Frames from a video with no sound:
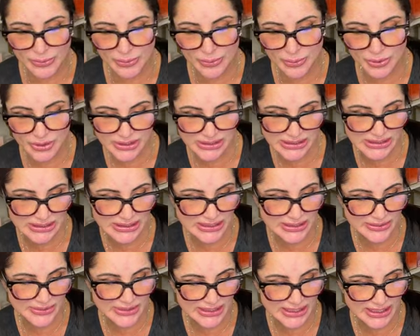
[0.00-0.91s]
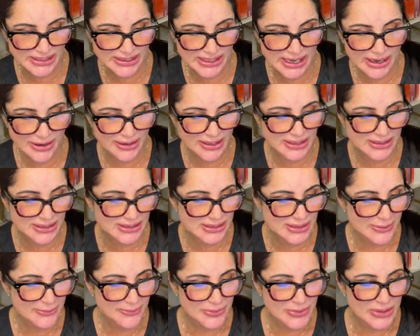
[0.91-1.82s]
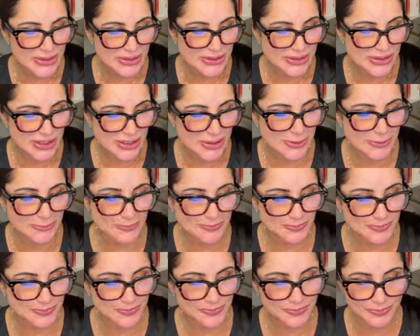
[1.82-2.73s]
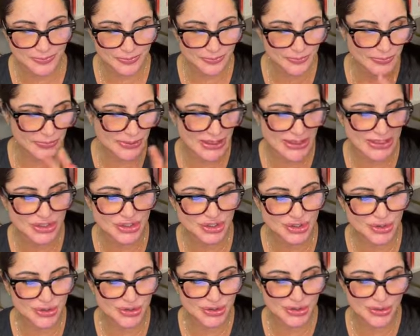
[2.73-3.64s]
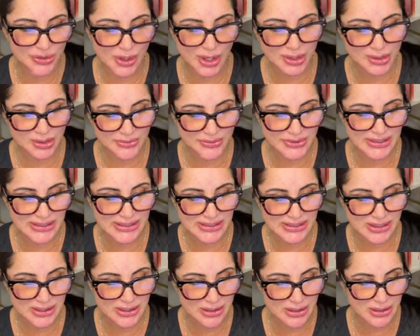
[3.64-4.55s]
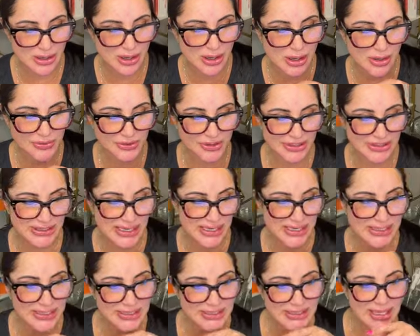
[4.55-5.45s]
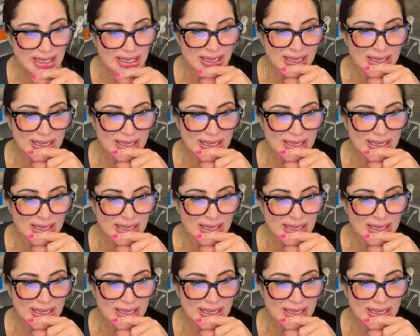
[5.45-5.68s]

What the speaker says: or sensitive skin areas. So it shows you all of this on their sites.